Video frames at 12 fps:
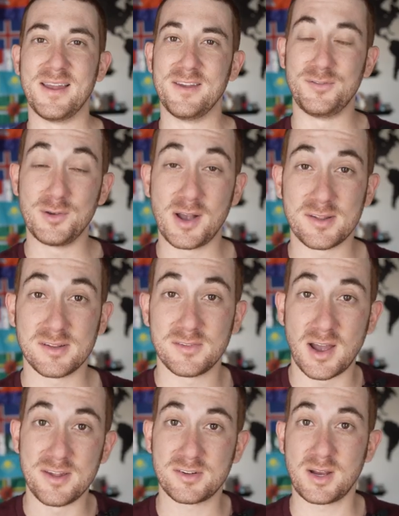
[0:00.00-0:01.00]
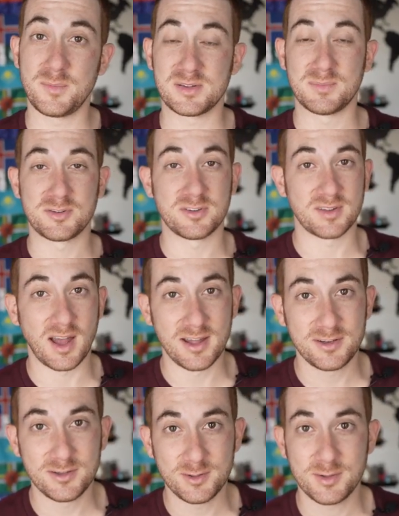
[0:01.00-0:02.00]
If you guys love ice cream as much as I
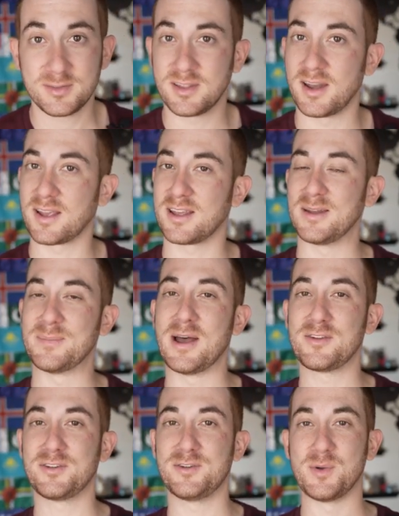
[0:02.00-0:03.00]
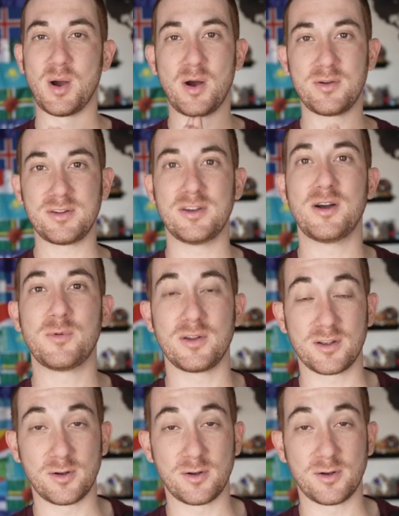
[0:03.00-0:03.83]
do, then I can imagine you already know what you're